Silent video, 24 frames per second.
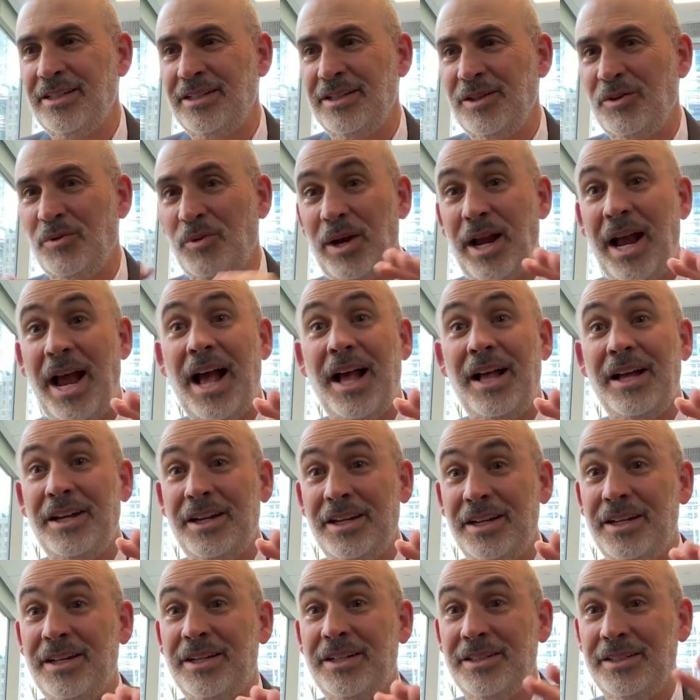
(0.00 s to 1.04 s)
and the
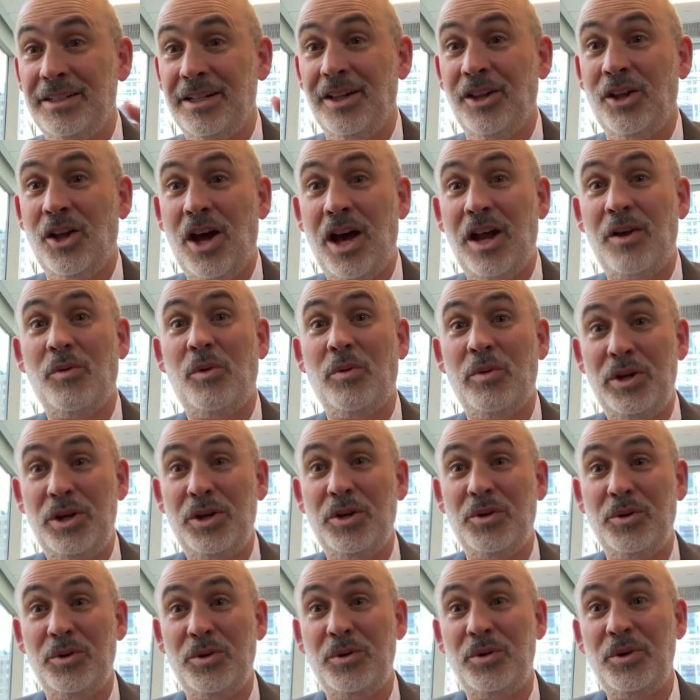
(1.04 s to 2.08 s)
reality is that a lot of what we
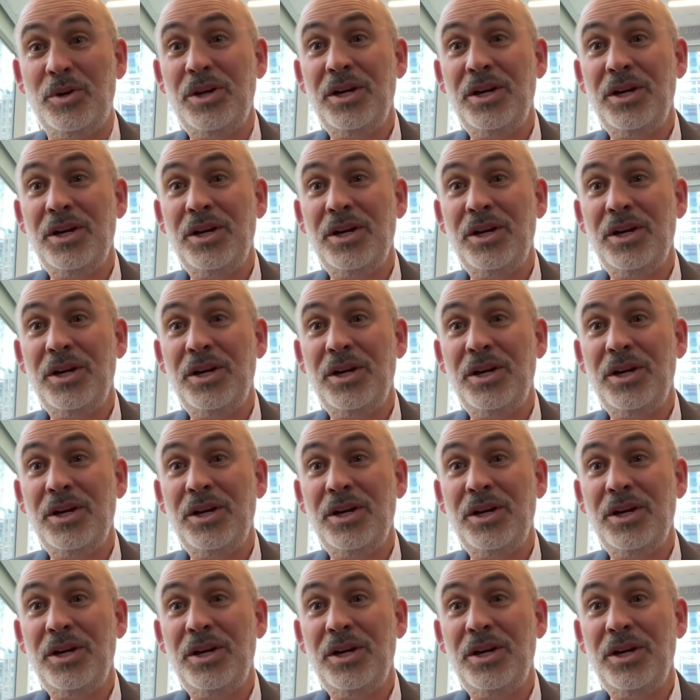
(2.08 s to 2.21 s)
do